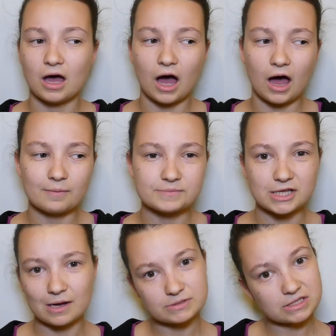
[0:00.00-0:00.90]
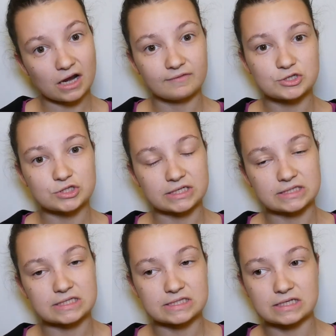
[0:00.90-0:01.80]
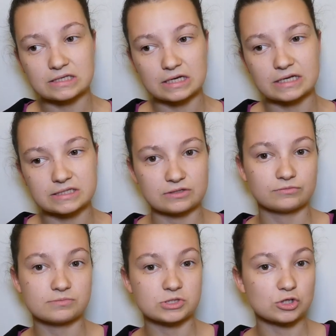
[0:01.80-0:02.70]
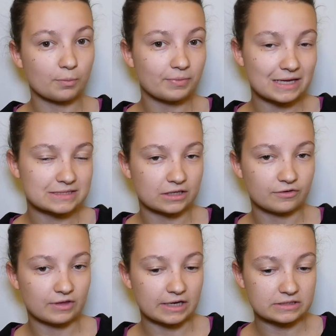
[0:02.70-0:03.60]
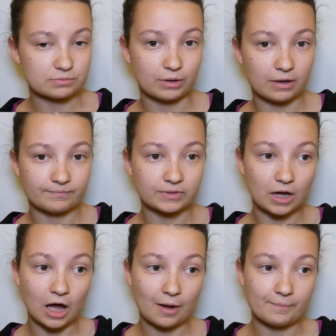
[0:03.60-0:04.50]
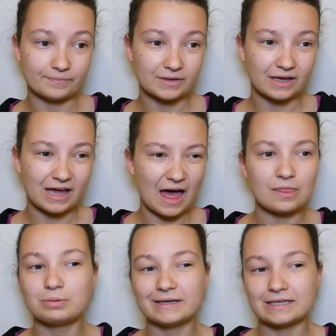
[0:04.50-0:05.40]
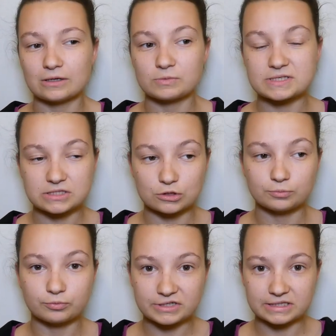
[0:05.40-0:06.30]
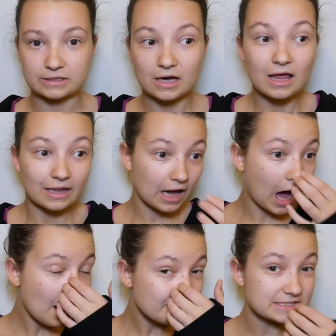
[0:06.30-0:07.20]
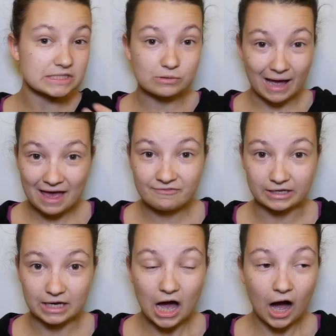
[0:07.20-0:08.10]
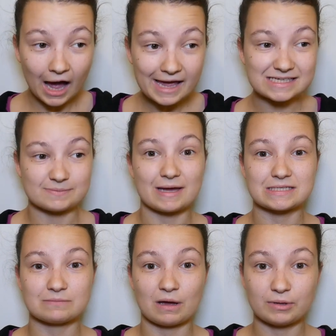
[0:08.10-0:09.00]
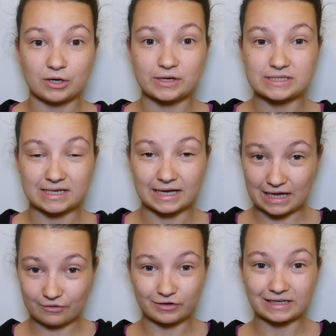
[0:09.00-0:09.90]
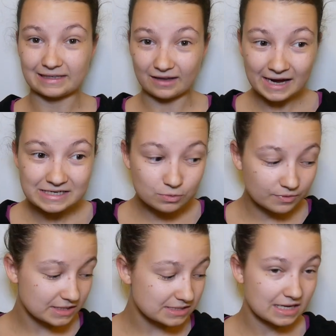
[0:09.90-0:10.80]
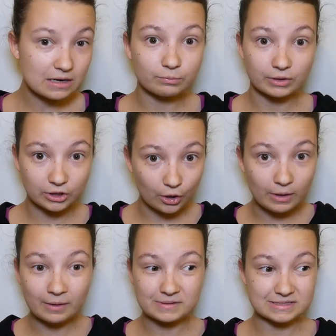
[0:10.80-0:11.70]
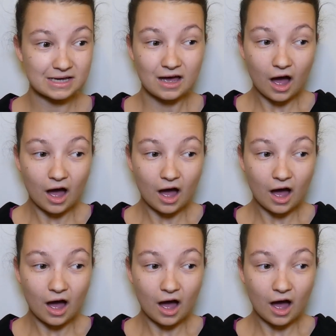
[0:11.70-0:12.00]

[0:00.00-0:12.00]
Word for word: So that was kind of interesting to see that it didn't stop that side of things, but and the bleeding was still pretty, like I was still heavy. I expected my periods to like get really light with this thing, but no, it was,